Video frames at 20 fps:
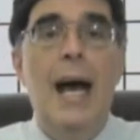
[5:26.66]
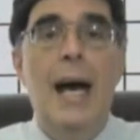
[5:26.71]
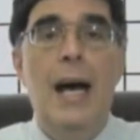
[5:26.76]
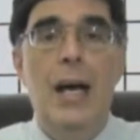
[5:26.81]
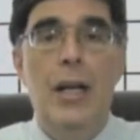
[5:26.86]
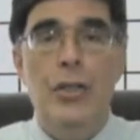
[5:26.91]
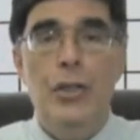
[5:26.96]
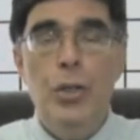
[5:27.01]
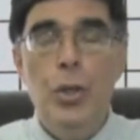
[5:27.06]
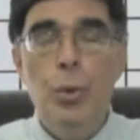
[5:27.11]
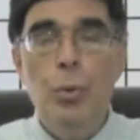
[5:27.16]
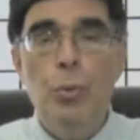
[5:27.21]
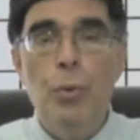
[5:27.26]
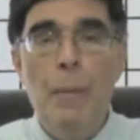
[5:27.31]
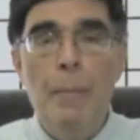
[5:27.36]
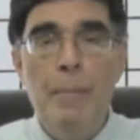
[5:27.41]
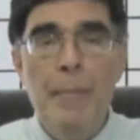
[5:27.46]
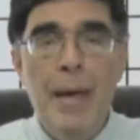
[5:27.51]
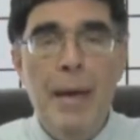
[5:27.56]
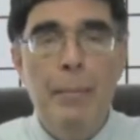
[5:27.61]
But to
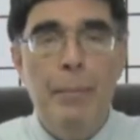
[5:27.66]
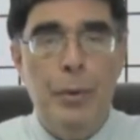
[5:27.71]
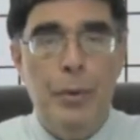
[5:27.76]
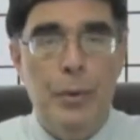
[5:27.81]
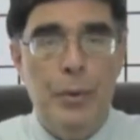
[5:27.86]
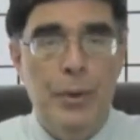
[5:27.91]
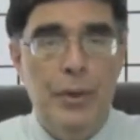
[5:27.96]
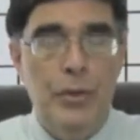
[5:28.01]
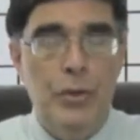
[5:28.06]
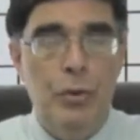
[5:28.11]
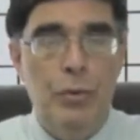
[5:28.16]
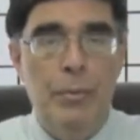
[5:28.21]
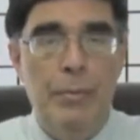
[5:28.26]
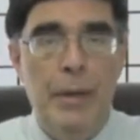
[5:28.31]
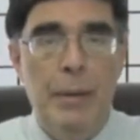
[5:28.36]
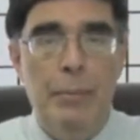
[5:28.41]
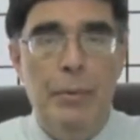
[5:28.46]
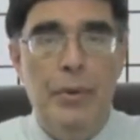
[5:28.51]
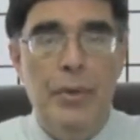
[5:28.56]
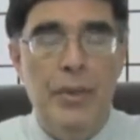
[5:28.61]
remember and to
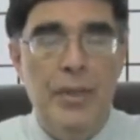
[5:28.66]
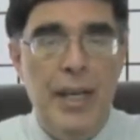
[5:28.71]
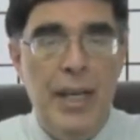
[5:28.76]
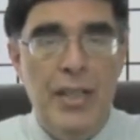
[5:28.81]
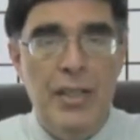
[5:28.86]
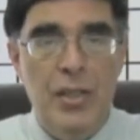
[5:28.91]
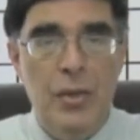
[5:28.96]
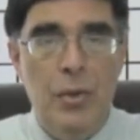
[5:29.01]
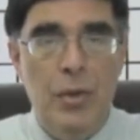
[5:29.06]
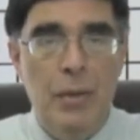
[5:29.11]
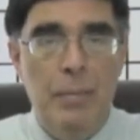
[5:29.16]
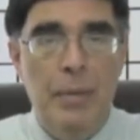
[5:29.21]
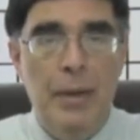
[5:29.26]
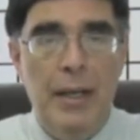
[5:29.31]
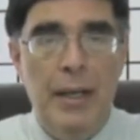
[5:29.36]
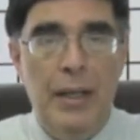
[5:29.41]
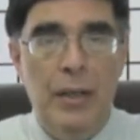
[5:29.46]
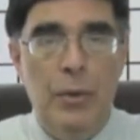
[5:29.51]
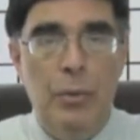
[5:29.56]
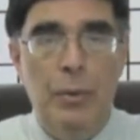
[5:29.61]
remember the days gone
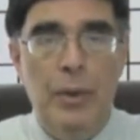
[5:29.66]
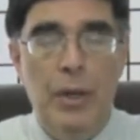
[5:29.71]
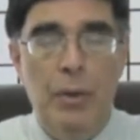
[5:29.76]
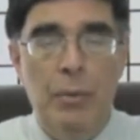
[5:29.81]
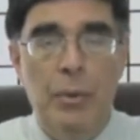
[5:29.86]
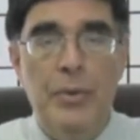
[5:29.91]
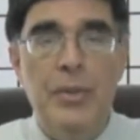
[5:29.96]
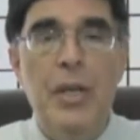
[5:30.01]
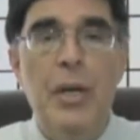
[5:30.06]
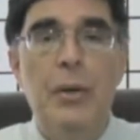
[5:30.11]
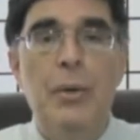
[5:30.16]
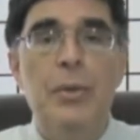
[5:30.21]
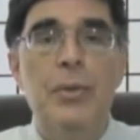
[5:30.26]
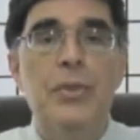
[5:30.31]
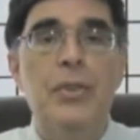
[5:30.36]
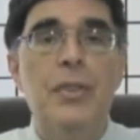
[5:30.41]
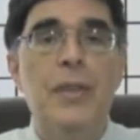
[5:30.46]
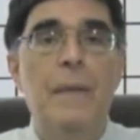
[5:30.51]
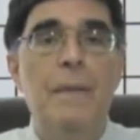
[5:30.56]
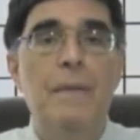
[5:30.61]
by in the railroads, here are
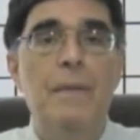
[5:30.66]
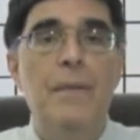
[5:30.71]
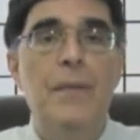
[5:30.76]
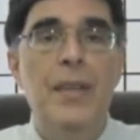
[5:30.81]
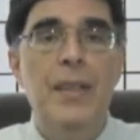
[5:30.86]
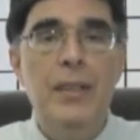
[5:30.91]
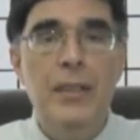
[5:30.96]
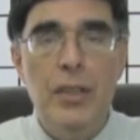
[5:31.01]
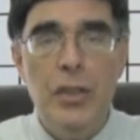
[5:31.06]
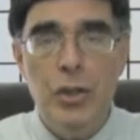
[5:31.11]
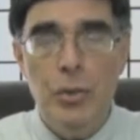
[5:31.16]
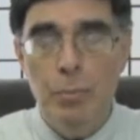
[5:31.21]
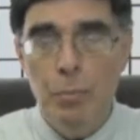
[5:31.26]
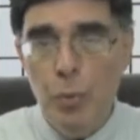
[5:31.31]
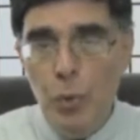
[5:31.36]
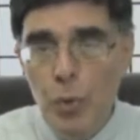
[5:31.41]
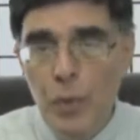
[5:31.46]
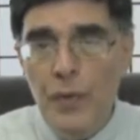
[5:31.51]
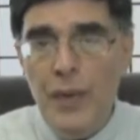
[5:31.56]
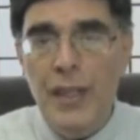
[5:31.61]
some vintage
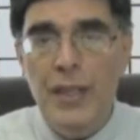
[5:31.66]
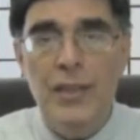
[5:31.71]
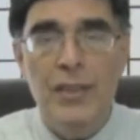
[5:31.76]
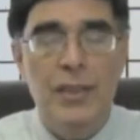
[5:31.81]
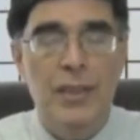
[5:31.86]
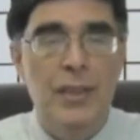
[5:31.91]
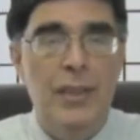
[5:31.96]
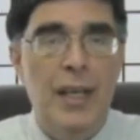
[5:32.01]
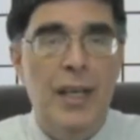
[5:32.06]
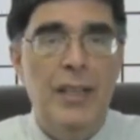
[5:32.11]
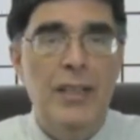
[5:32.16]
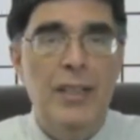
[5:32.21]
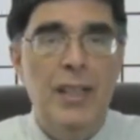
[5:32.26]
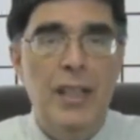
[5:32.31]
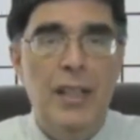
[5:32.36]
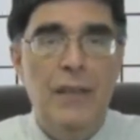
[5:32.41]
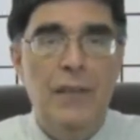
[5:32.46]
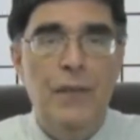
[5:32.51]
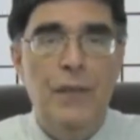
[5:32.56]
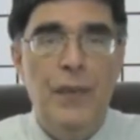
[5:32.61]
movies in
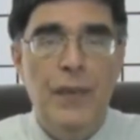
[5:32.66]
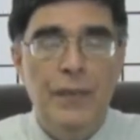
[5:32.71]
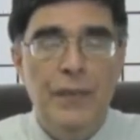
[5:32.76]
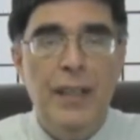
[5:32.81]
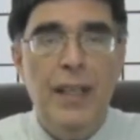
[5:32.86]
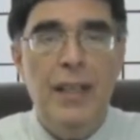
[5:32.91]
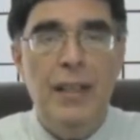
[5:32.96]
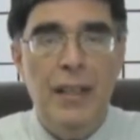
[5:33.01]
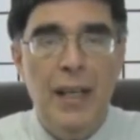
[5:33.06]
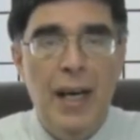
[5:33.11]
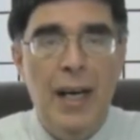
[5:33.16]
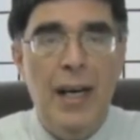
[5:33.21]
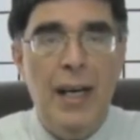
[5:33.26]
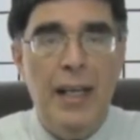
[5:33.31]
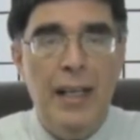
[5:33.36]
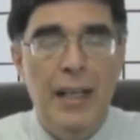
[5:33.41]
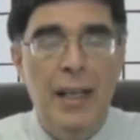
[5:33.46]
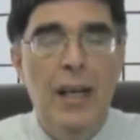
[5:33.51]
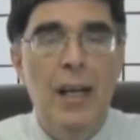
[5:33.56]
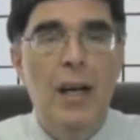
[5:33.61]

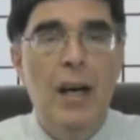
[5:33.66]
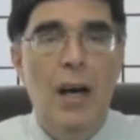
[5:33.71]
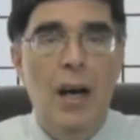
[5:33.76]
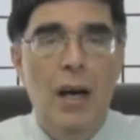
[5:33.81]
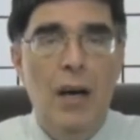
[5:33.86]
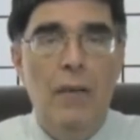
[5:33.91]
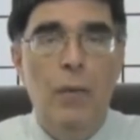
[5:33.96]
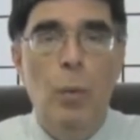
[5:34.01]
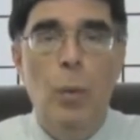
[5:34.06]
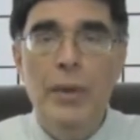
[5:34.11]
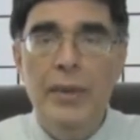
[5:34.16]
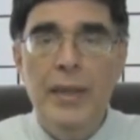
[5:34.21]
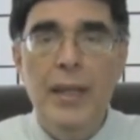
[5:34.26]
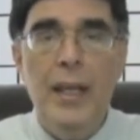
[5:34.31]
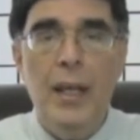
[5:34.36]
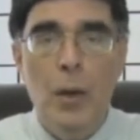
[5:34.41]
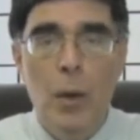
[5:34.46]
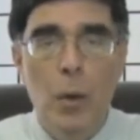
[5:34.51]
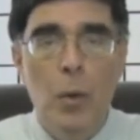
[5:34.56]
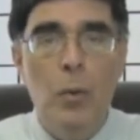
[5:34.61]
1959 of what
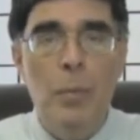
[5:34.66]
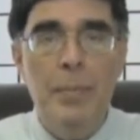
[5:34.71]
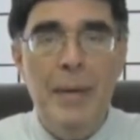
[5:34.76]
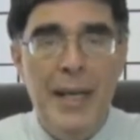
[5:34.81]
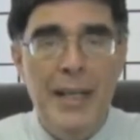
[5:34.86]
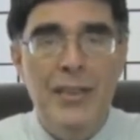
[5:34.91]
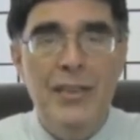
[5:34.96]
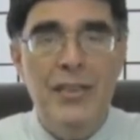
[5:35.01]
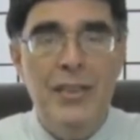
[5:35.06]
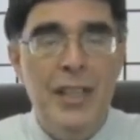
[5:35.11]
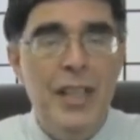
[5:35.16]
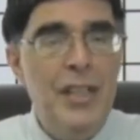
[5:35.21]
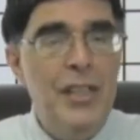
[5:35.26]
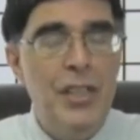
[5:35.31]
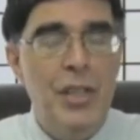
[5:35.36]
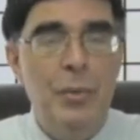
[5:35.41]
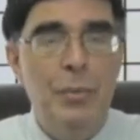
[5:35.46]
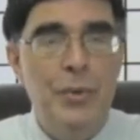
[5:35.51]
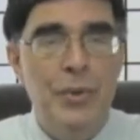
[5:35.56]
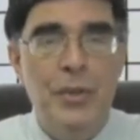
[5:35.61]
the old Penn
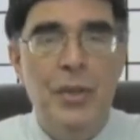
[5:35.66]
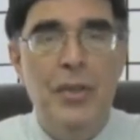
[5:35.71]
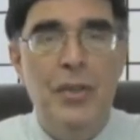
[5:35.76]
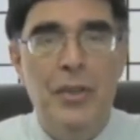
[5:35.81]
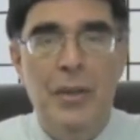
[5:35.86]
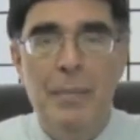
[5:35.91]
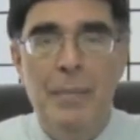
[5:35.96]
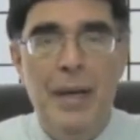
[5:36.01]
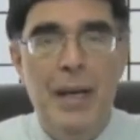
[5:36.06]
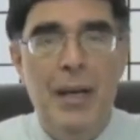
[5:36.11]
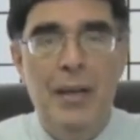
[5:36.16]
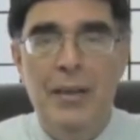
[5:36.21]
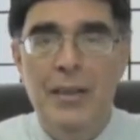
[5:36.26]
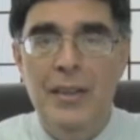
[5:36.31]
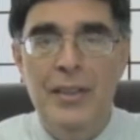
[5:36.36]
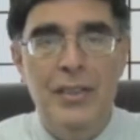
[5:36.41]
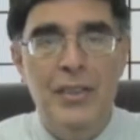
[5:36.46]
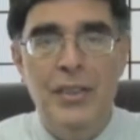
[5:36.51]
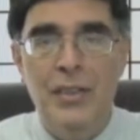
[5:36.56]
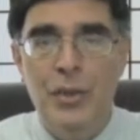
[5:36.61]
Station was all about.
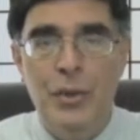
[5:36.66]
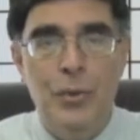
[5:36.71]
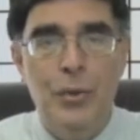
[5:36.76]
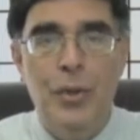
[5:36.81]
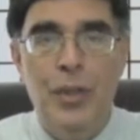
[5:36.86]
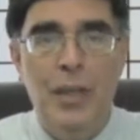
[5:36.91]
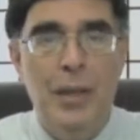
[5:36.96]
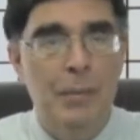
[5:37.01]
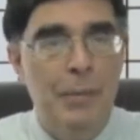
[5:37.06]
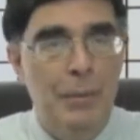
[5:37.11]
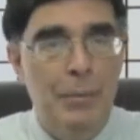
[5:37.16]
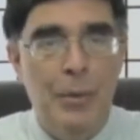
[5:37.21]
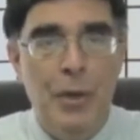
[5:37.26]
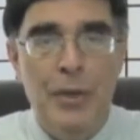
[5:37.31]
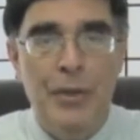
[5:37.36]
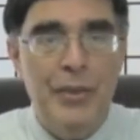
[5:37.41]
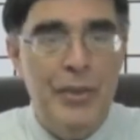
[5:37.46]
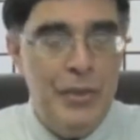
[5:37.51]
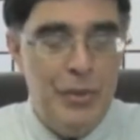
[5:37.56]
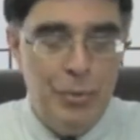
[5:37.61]
And this is incredible.
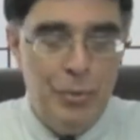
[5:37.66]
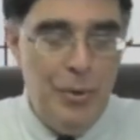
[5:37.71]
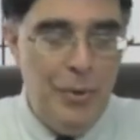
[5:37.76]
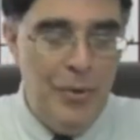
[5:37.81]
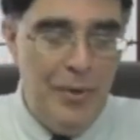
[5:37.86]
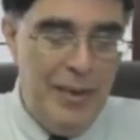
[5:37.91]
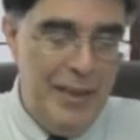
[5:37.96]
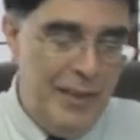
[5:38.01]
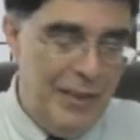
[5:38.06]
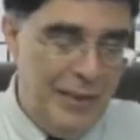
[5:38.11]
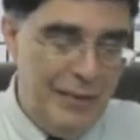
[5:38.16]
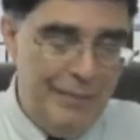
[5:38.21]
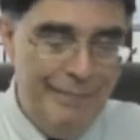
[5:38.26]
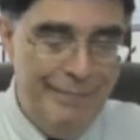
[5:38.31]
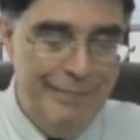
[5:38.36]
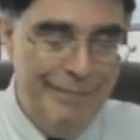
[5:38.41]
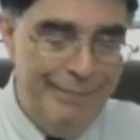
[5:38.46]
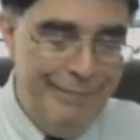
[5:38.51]
Mark, let's roll this.